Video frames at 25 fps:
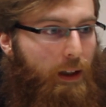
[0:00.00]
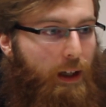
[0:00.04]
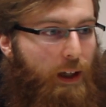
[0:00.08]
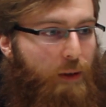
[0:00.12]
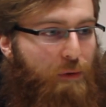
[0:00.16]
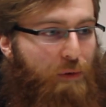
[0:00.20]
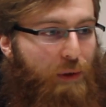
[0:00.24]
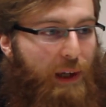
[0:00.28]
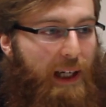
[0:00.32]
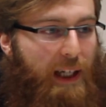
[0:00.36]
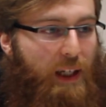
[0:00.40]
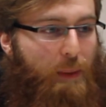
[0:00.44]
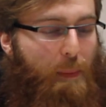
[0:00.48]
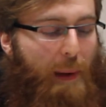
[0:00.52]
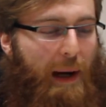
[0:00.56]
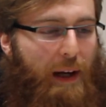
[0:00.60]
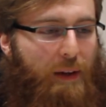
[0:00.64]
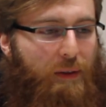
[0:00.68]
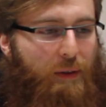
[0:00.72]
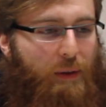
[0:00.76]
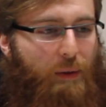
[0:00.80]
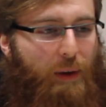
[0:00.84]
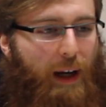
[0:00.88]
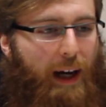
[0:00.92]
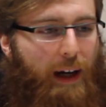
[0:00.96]
It really
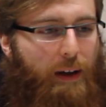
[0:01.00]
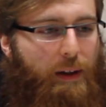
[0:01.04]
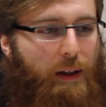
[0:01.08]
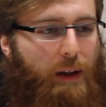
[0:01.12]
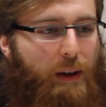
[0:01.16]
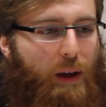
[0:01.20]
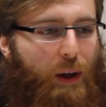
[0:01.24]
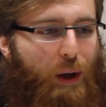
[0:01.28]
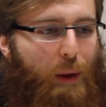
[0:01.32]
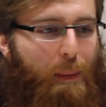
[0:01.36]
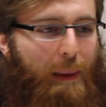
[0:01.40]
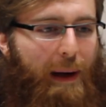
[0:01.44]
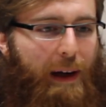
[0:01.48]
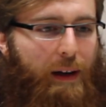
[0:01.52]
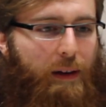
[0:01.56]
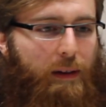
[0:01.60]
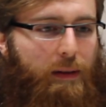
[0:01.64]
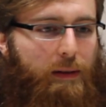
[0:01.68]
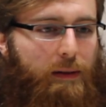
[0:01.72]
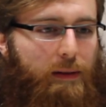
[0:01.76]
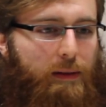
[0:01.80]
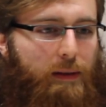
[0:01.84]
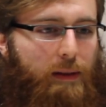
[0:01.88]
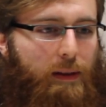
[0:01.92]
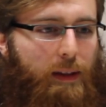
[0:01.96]
depends on how you go
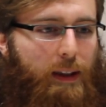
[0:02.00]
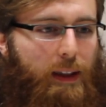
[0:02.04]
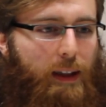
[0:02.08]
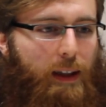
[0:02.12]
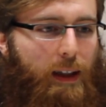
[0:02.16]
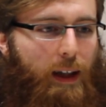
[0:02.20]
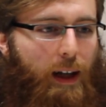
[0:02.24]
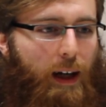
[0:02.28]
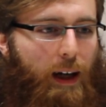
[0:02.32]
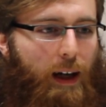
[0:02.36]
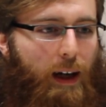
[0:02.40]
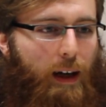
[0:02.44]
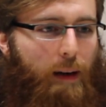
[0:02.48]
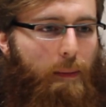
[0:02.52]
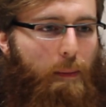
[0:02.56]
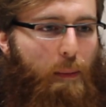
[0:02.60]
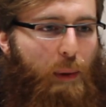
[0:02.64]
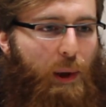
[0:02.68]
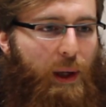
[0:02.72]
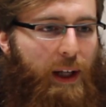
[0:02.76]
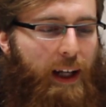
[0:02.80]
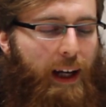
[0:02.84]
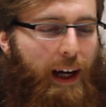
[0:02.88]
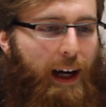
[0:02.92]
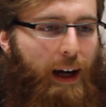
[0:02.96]
about
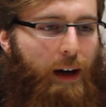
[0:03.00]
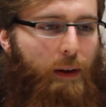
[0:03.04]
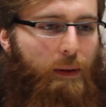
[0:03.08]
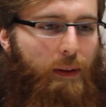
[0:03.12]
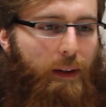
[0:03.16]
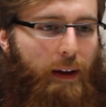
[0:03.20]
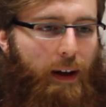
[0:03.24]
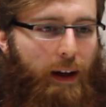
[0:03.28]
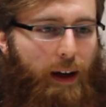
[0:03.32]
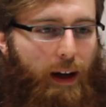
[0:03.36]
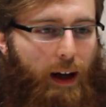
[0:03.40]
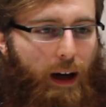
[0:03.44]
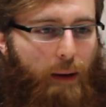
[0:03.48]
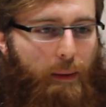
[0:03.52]
putting it out there.